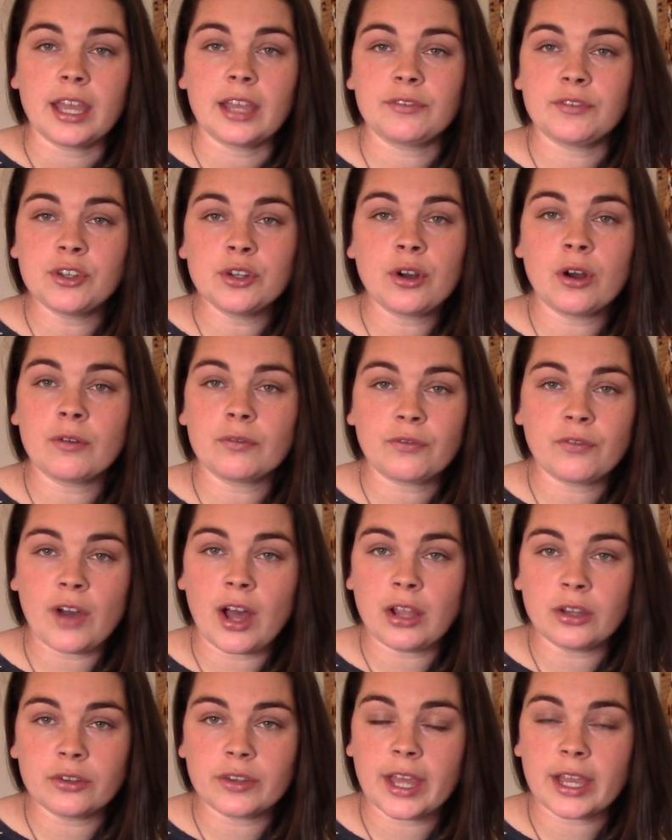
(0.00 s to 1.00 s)
If you don't
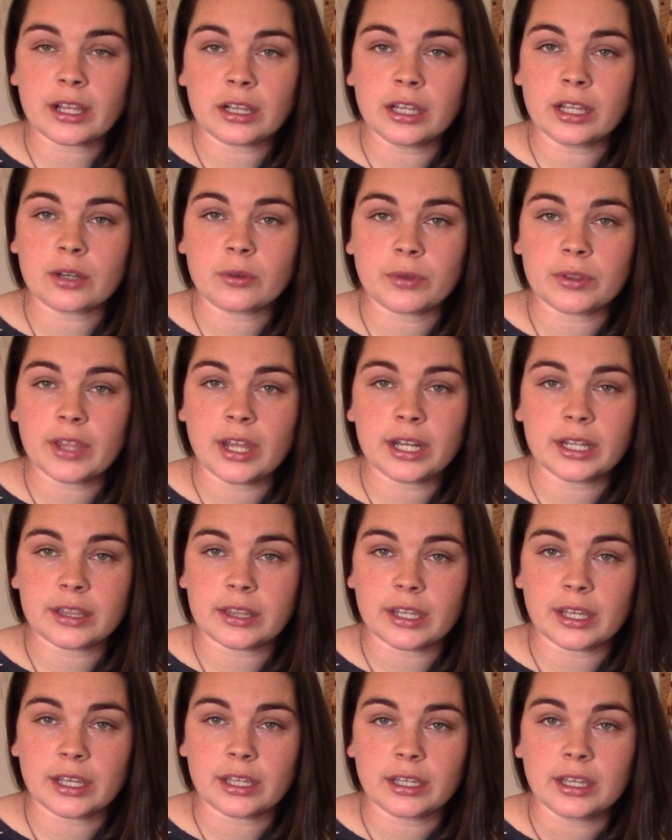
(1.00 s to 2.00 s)
follow that click with
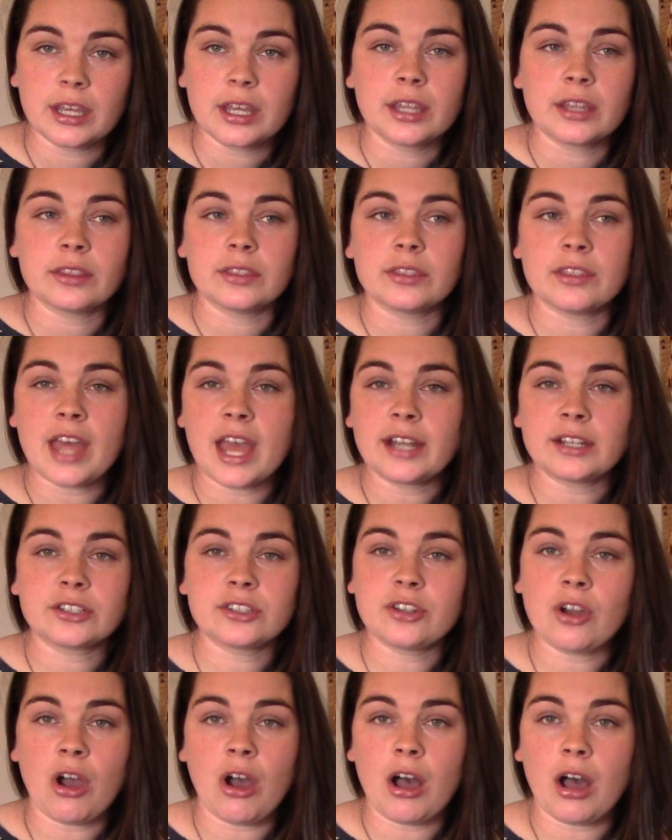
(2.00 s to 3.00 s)
anything,
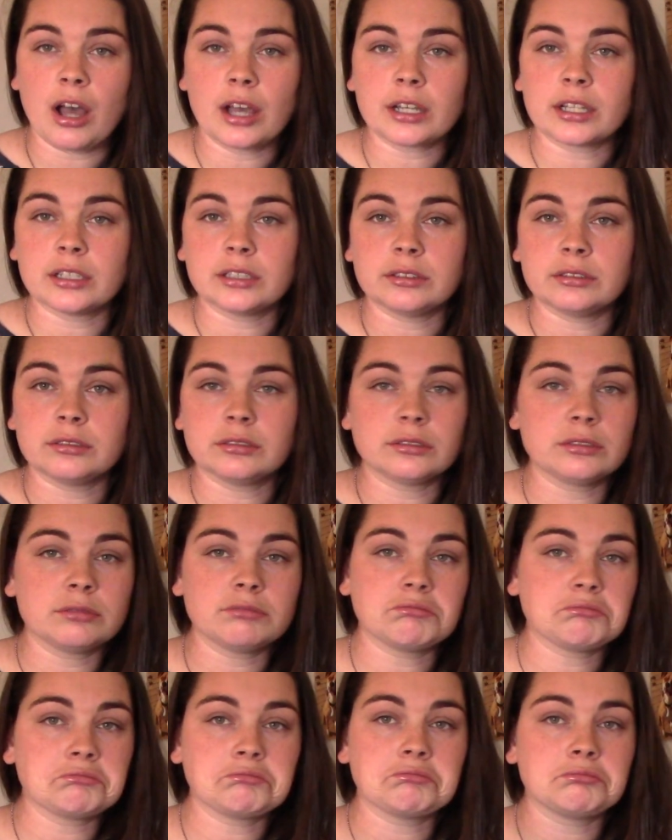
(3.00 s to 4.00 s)
that dog
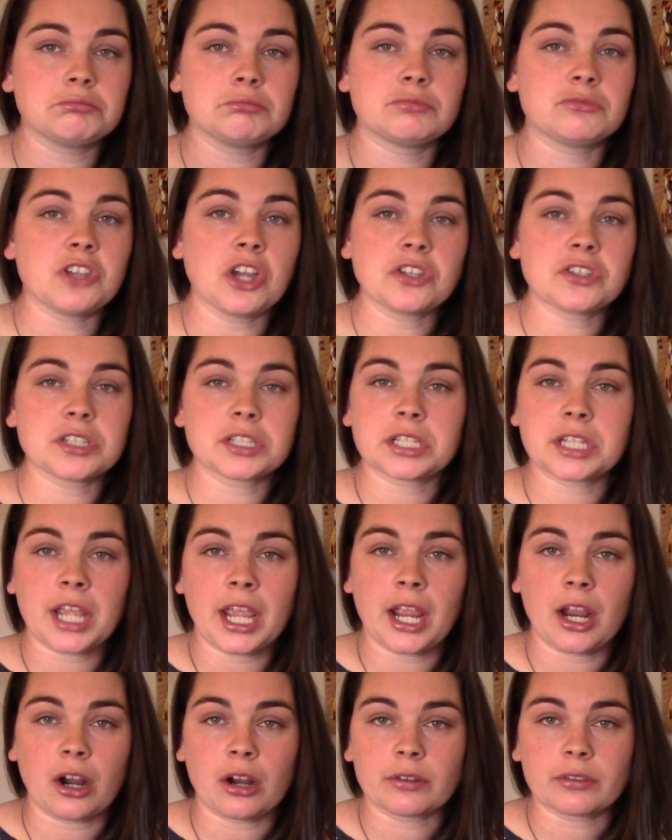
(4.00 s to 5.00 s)
doesn't
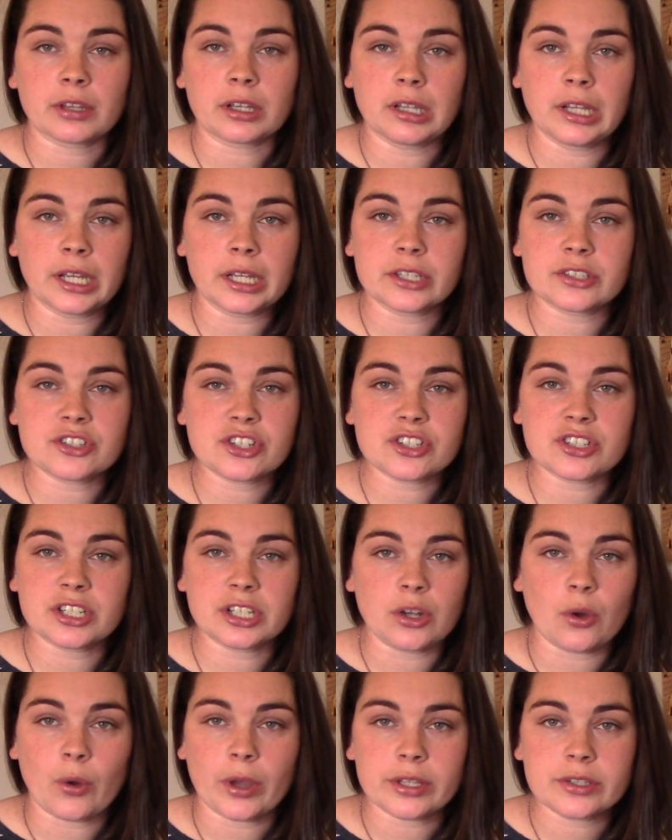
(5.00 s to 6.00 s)
care. The click is just
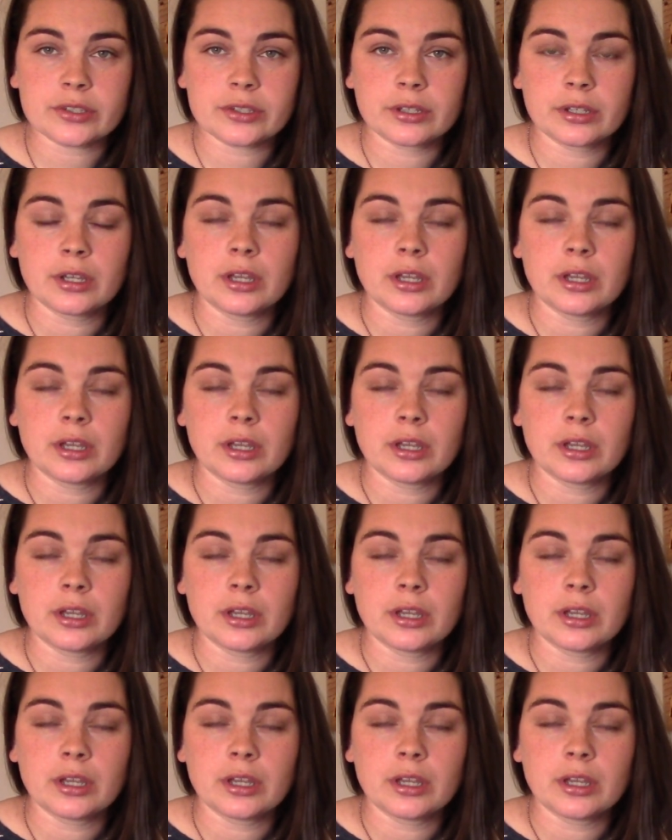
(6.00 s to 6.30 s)
a noise.